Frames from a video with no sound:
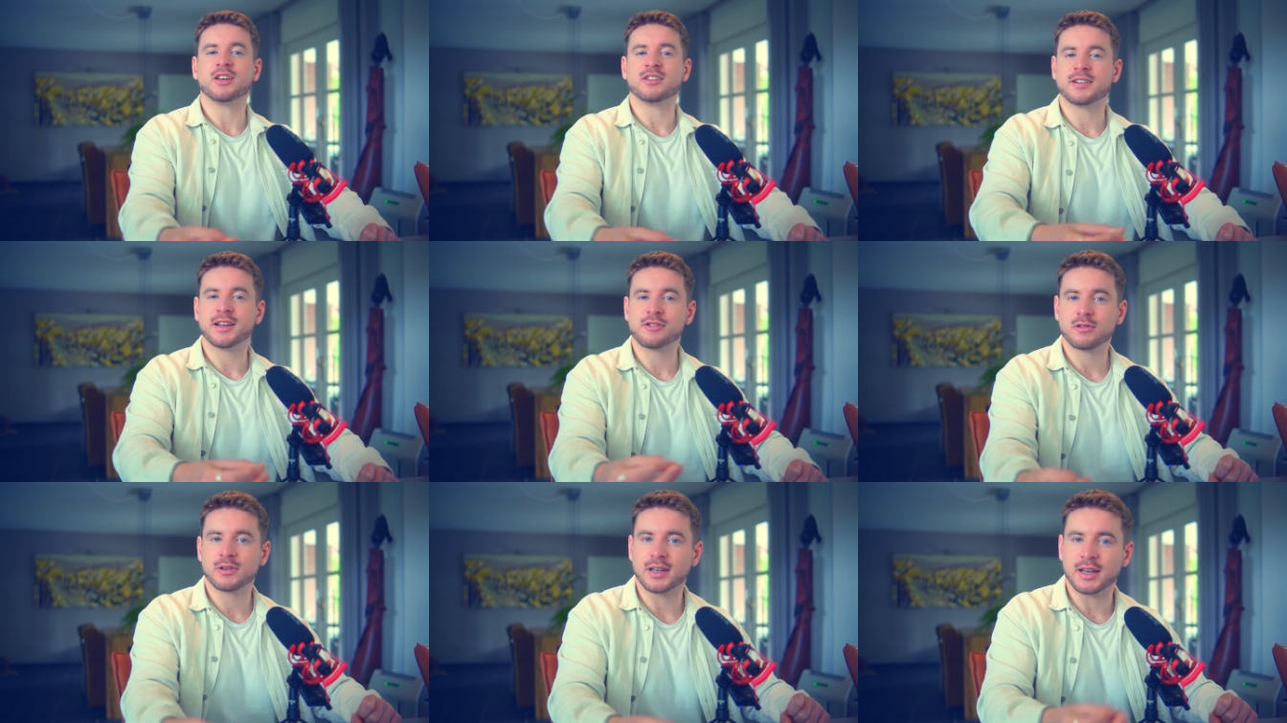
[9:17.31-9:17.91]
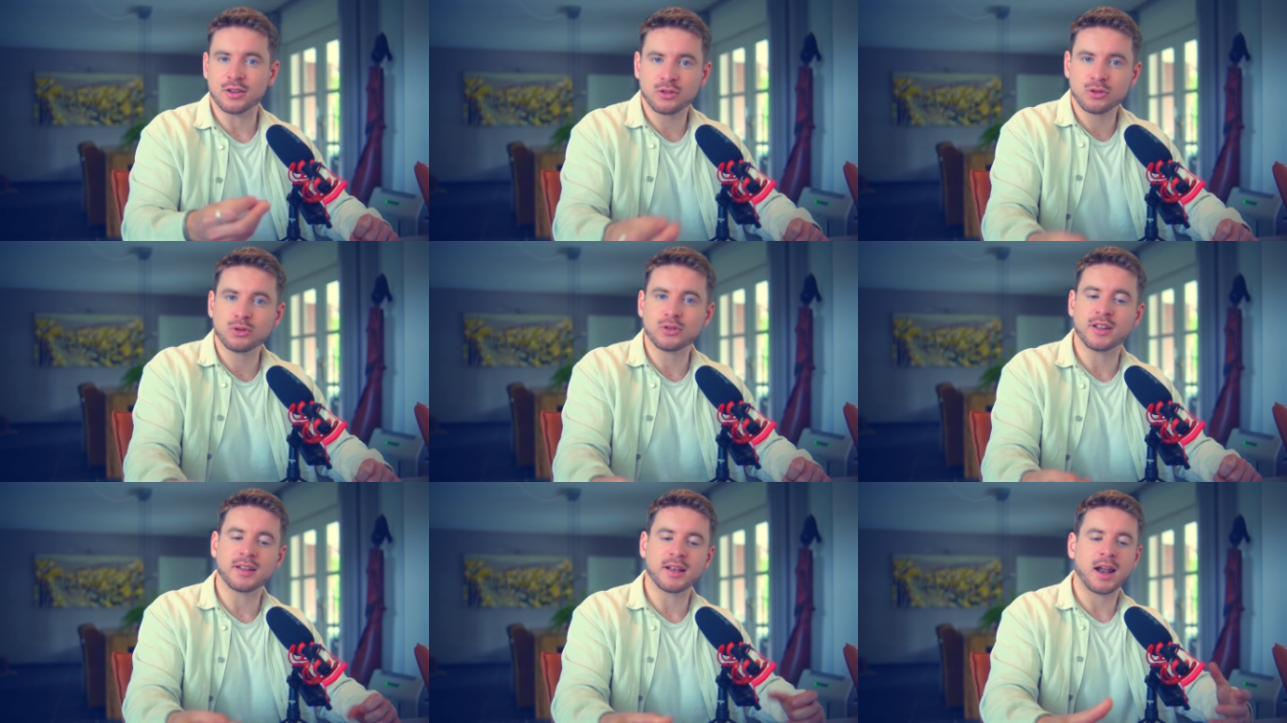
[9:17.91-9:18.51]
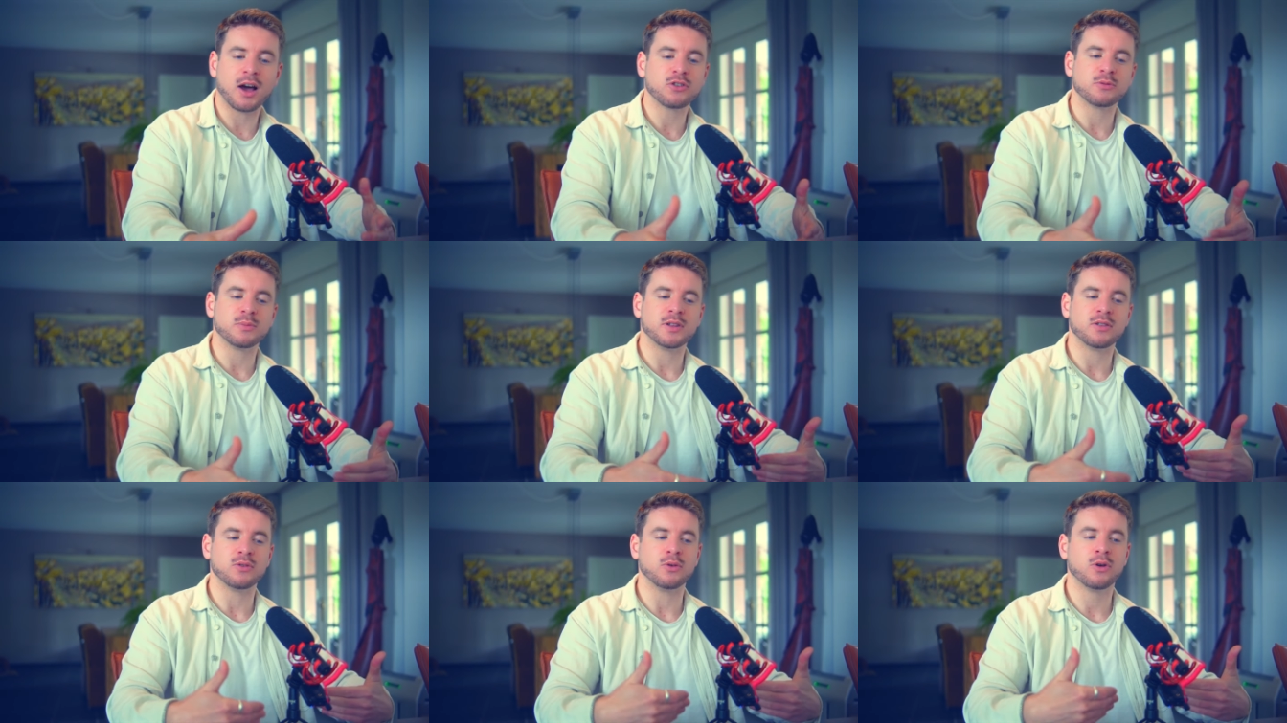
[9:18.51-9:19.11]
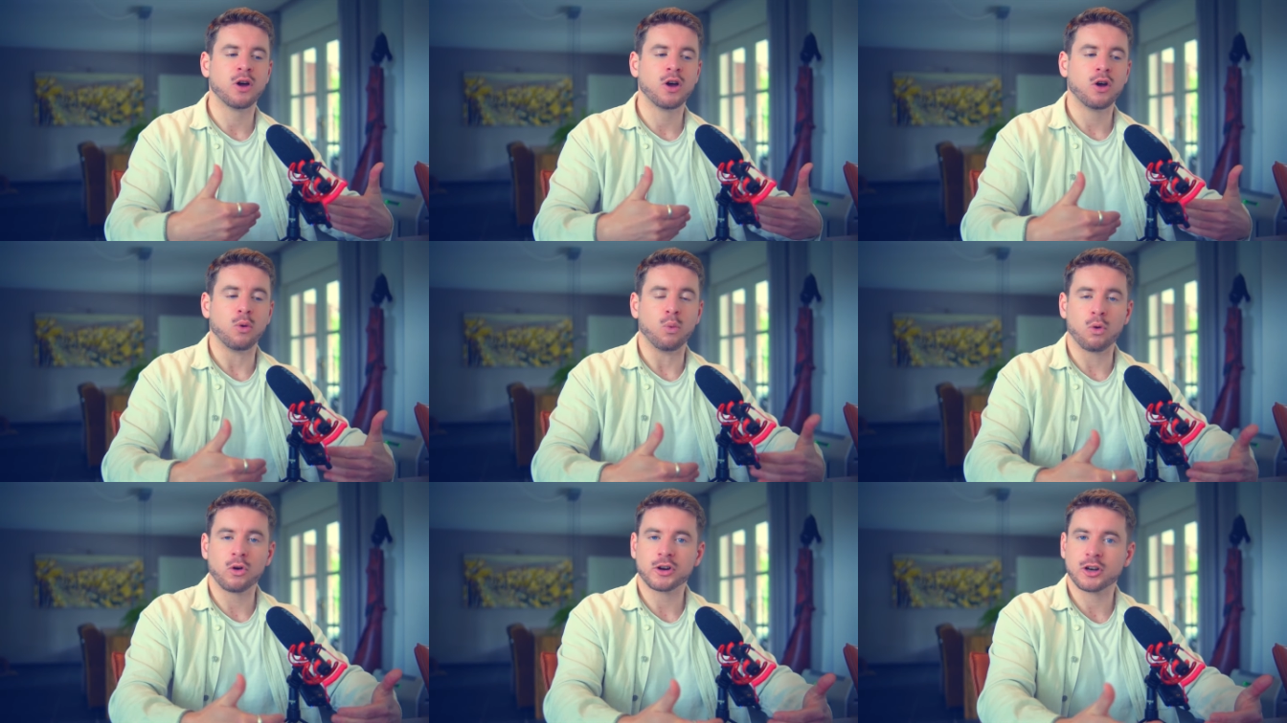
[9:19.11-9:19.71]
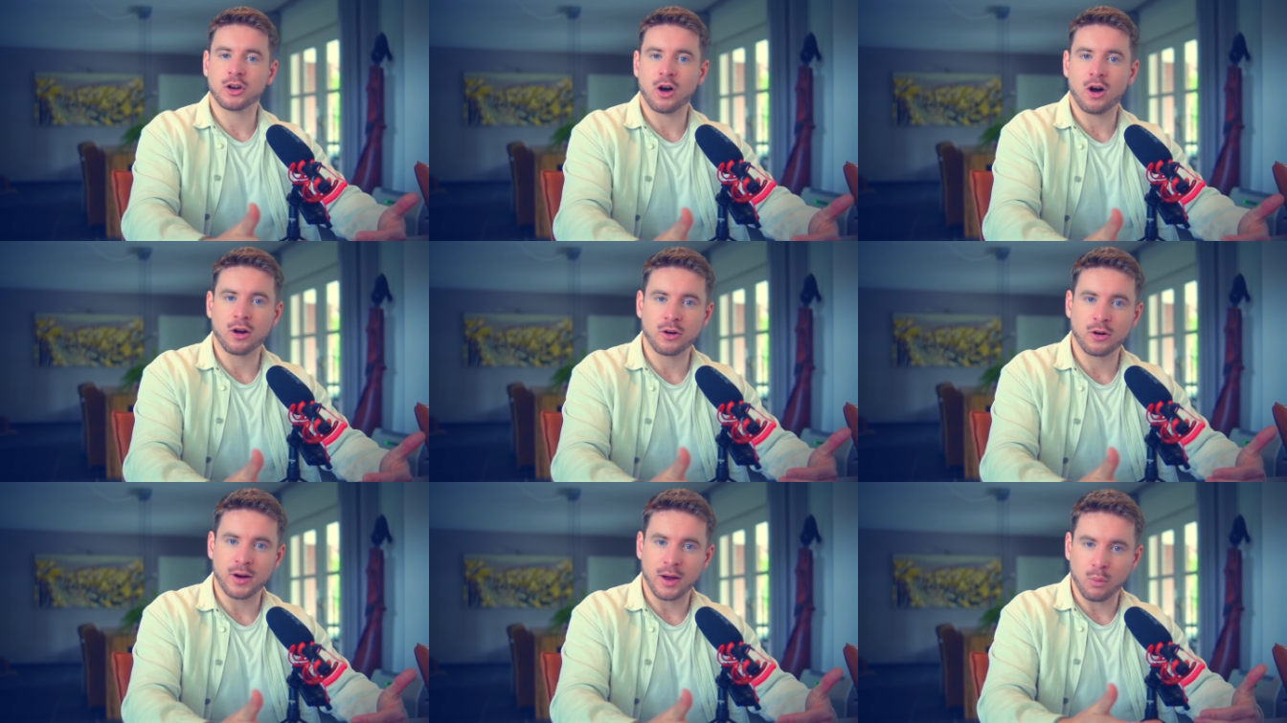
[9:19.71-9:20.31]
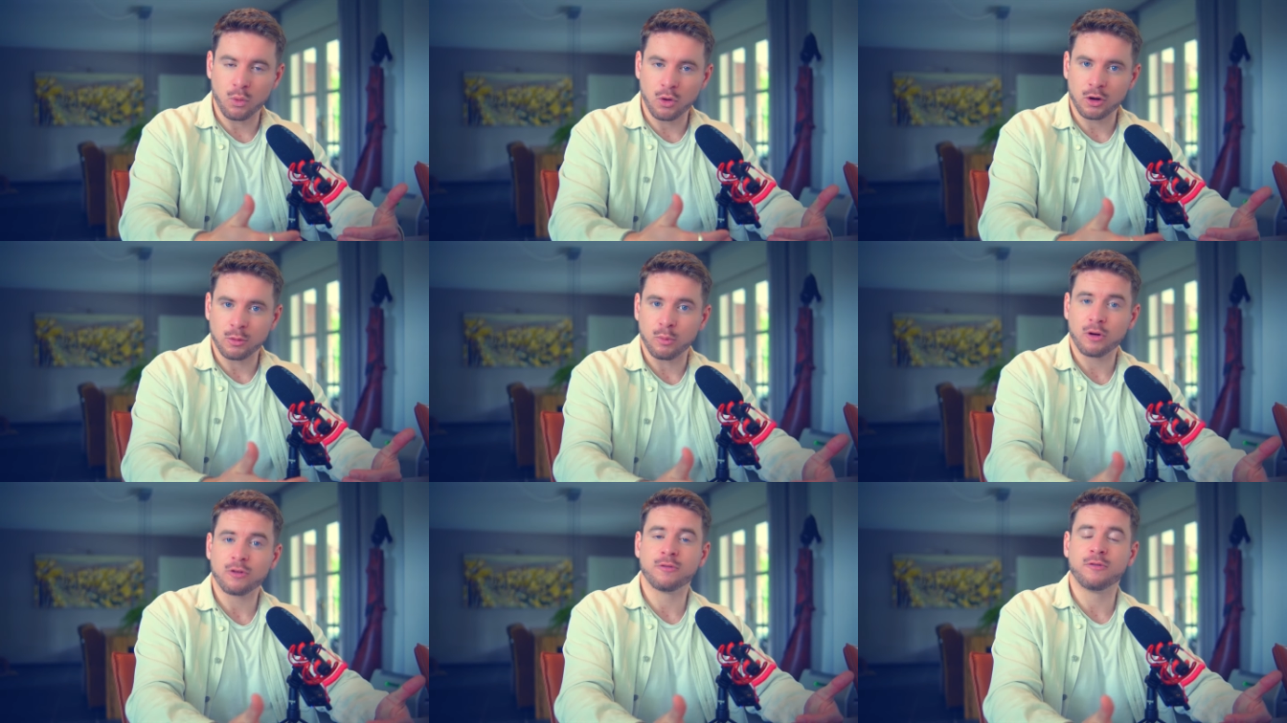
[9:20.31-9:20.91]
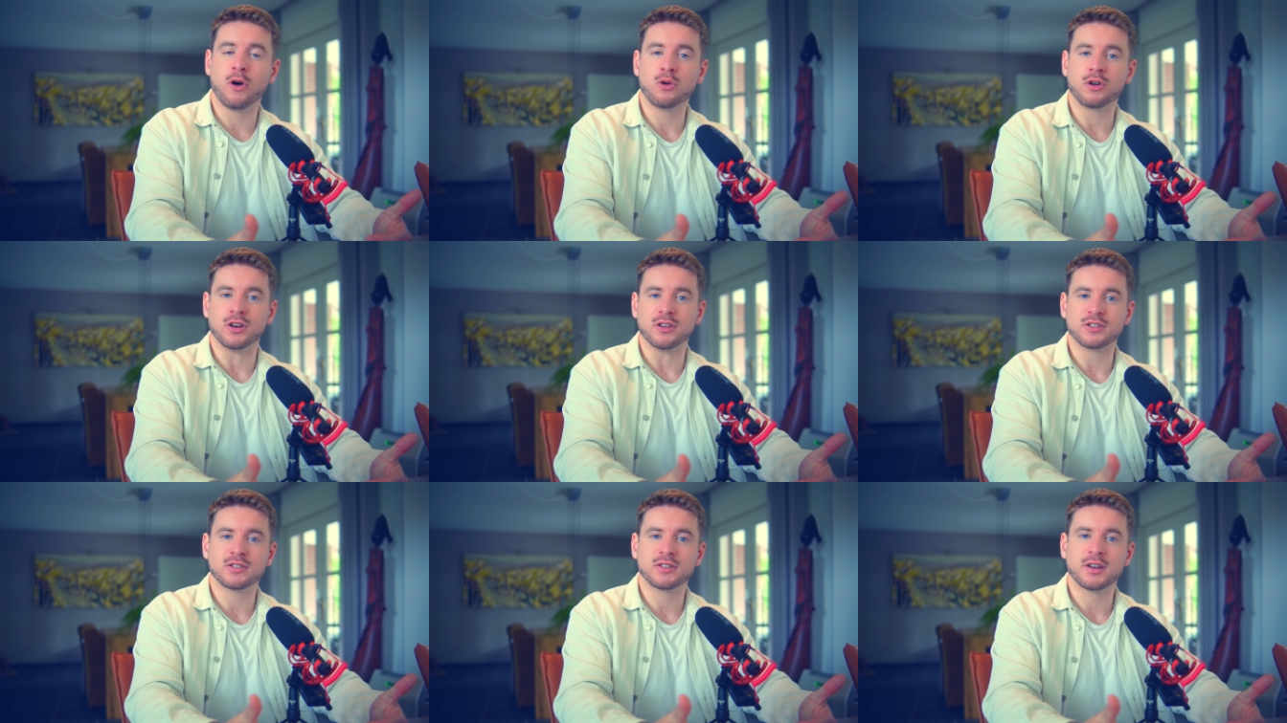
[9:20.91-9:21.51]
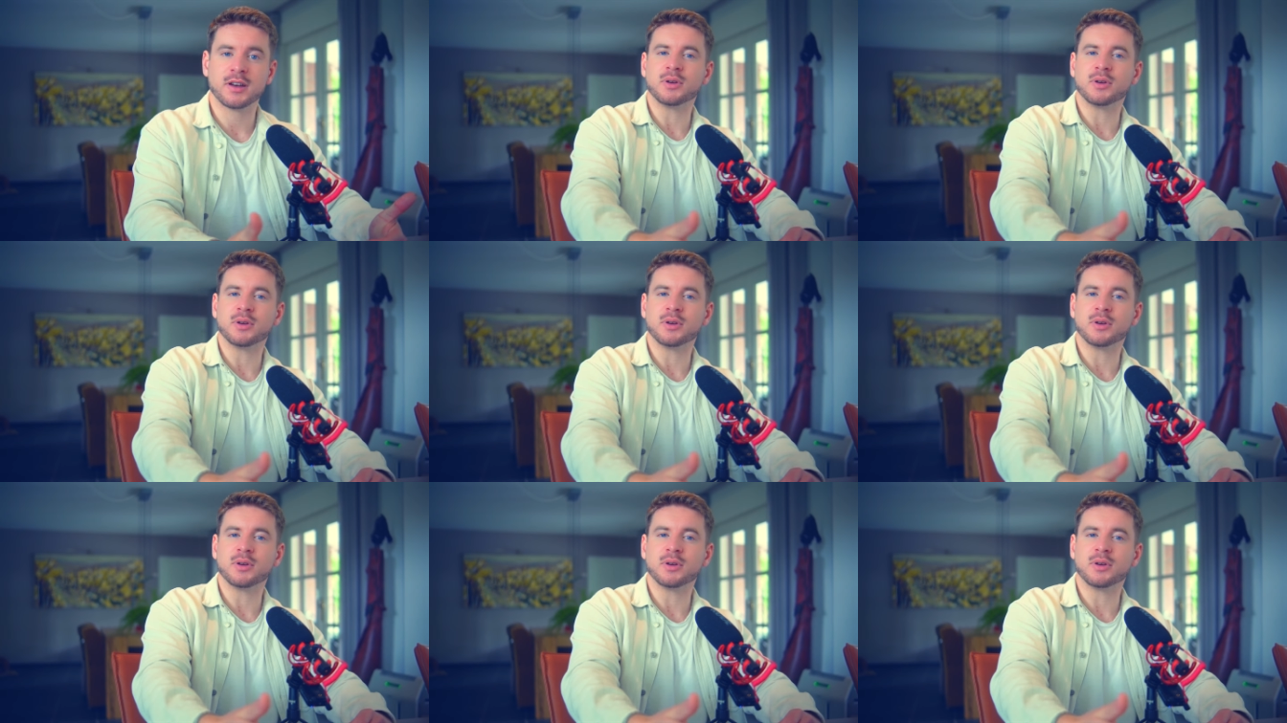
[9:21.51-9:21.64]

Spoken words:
is literally a tool that allows me to work longer and work more focused,